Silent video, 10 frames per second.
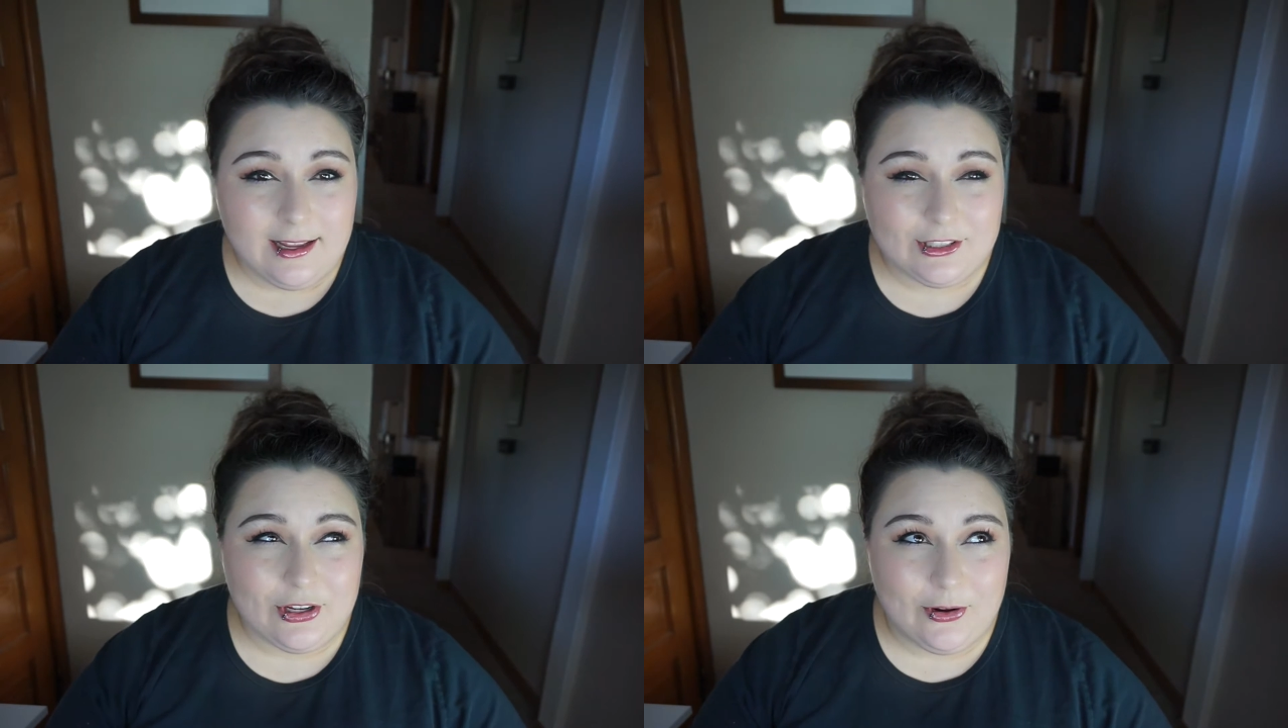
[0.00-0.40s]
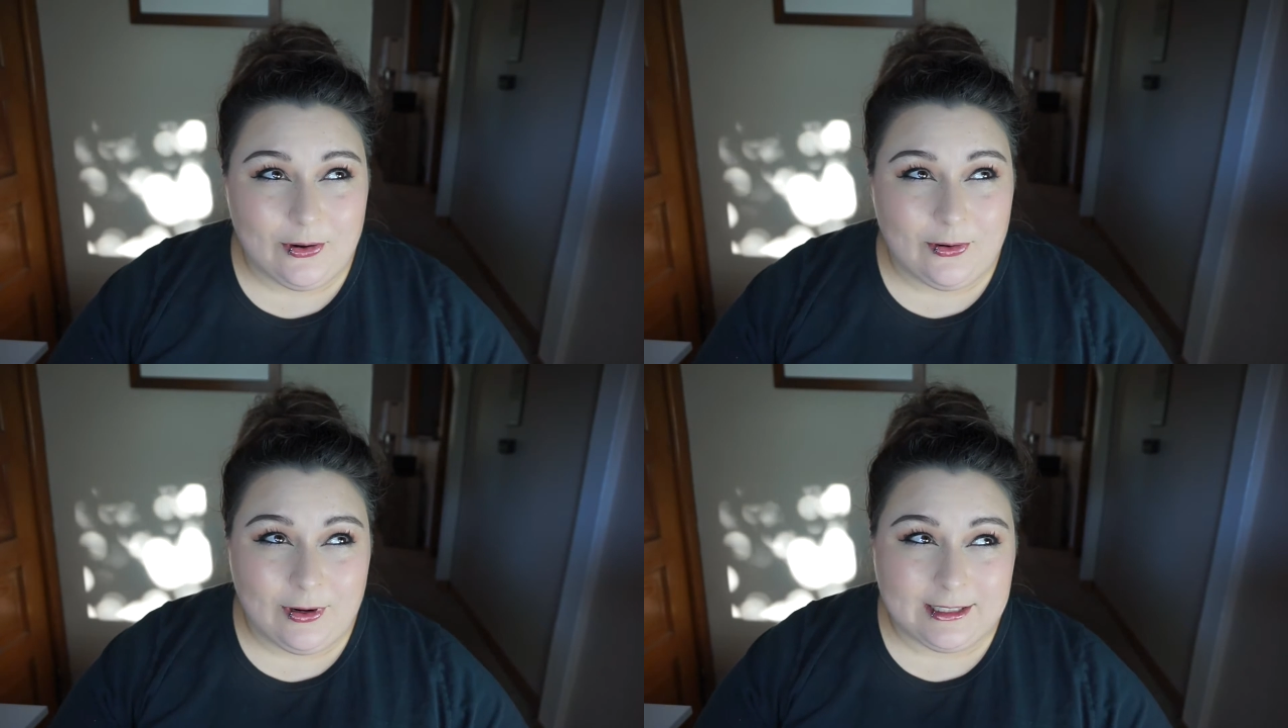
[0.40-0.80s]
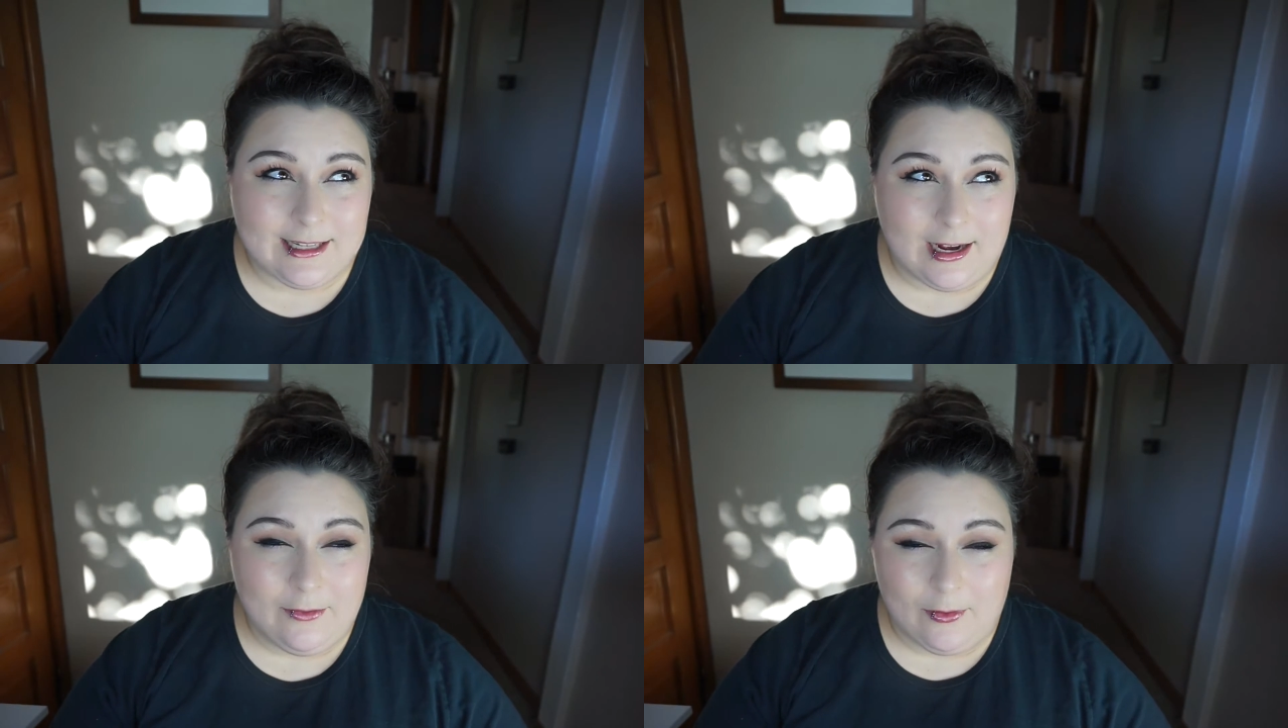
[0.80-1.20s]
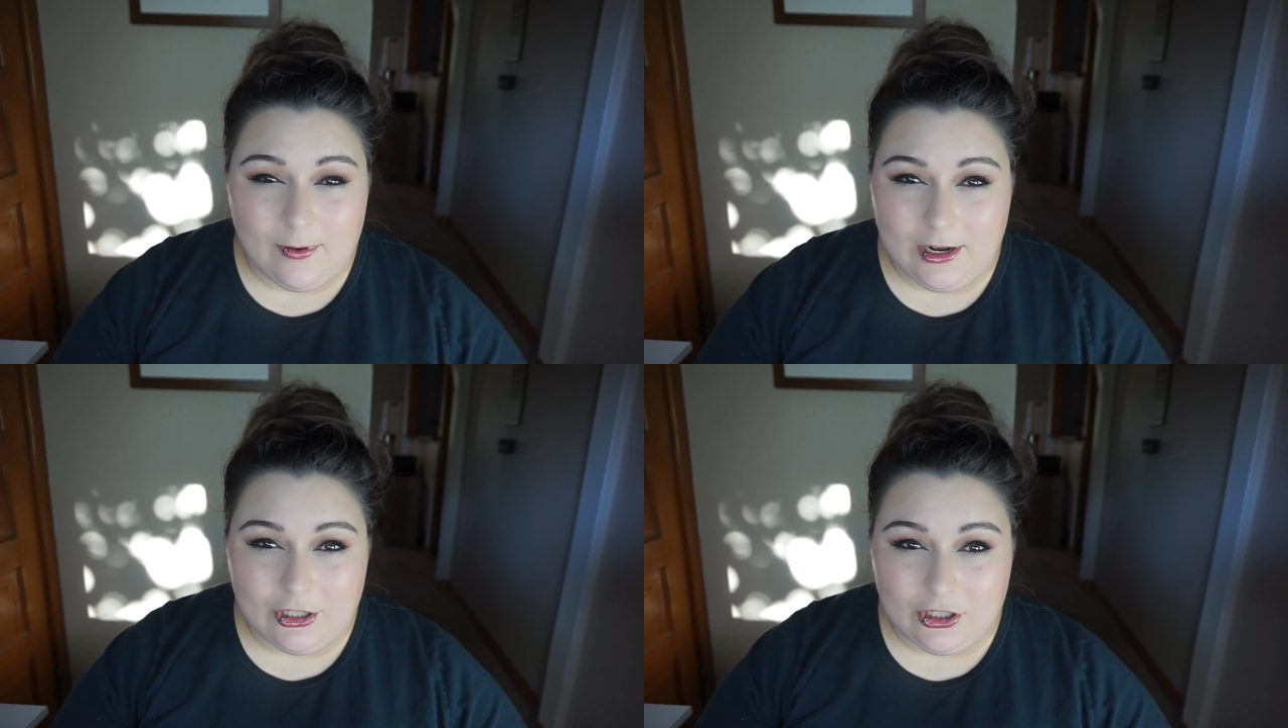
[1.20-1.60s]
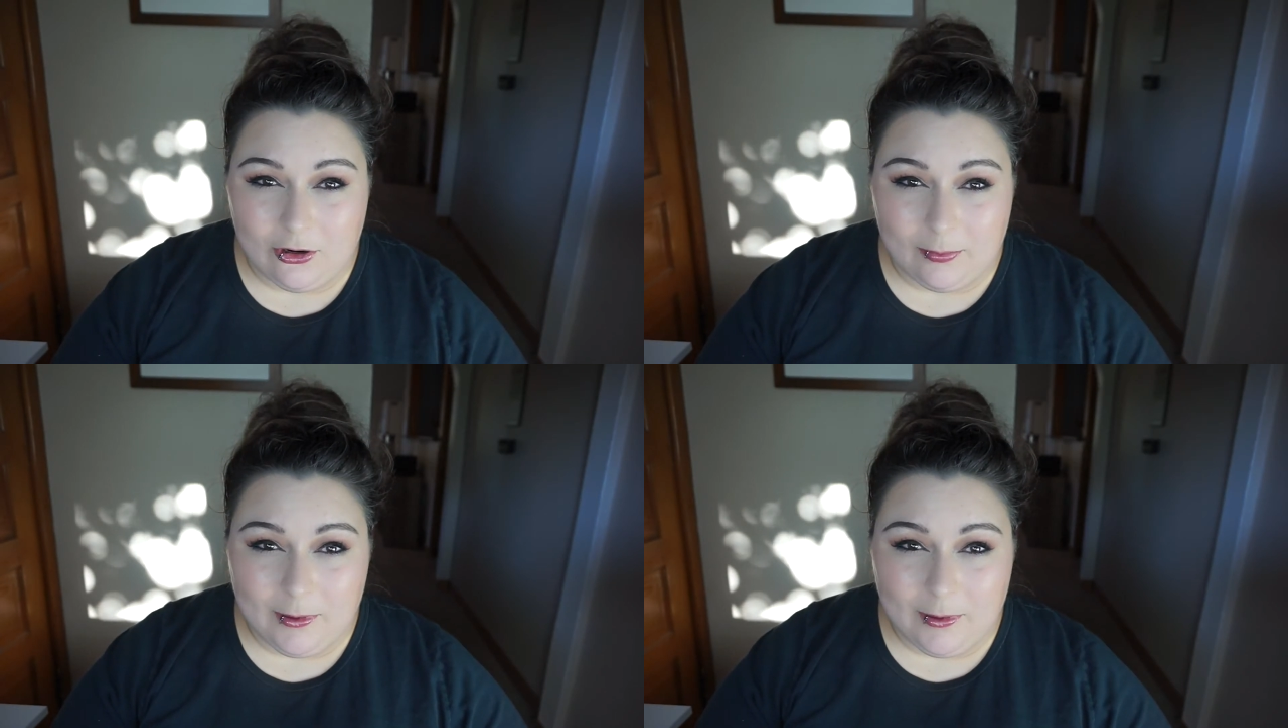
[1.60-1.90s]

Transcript: so it's kind of a running joke.